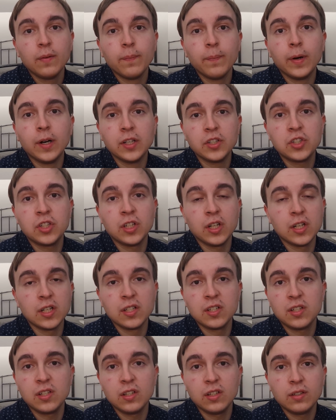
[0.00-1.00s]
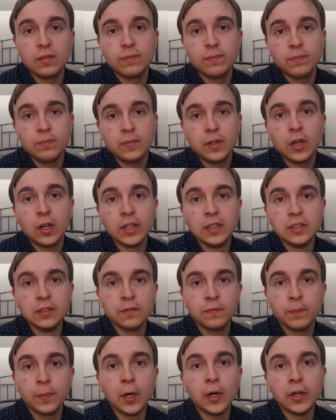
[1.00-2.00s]
much as kind
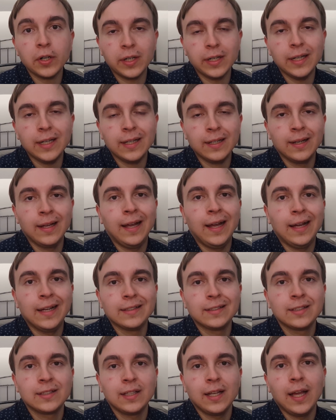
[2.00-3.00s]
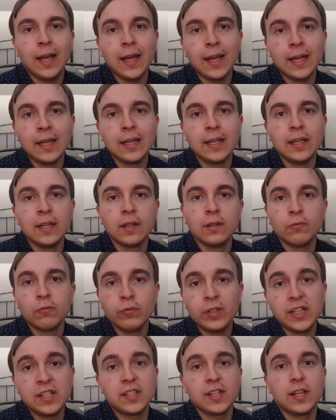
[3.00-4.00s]
of bargaining at a
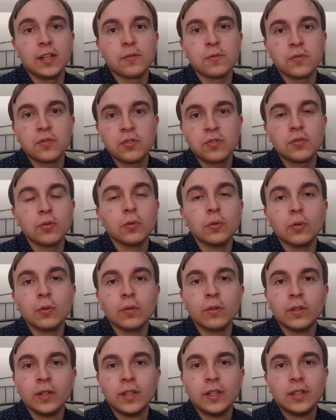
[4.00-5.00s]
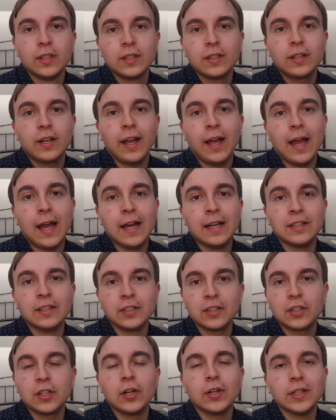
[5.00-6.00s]
retail store
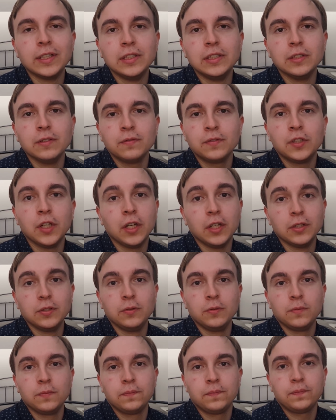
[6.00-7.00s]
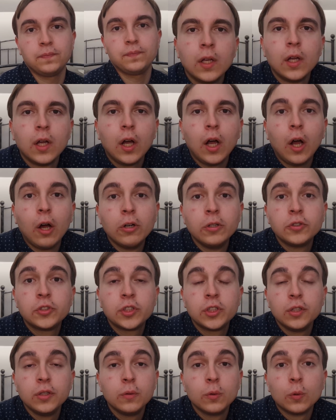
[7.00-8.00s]
can kind of go.
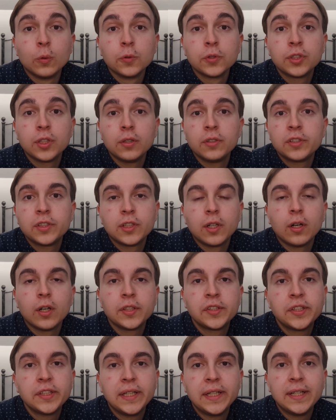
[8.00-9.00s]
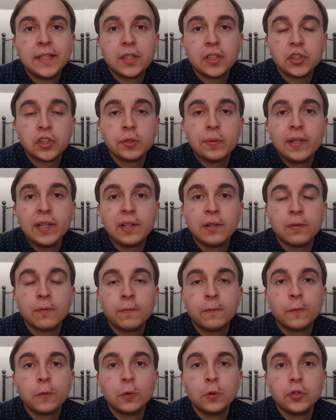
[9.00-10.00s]
O2 also started doing
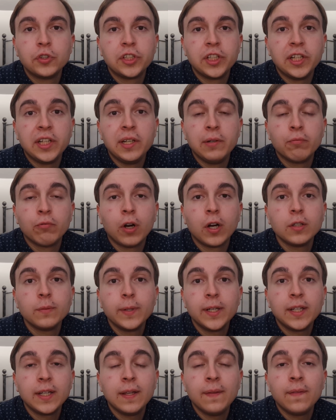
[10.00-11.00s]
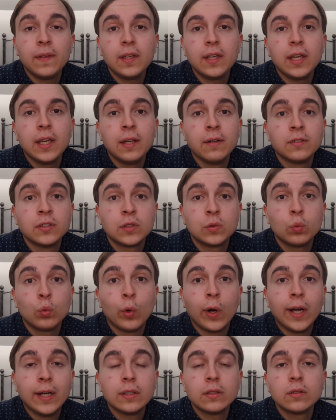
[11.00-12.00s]
4G roaming in the year as
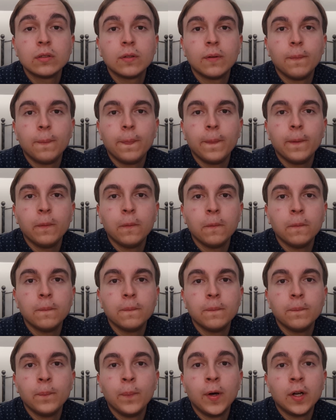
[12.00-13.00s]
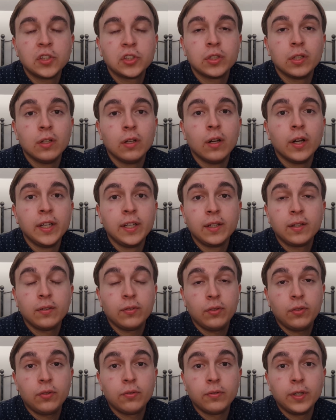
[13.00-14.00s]
well, much like
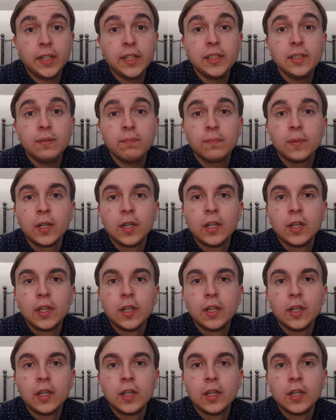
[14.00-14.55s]
3,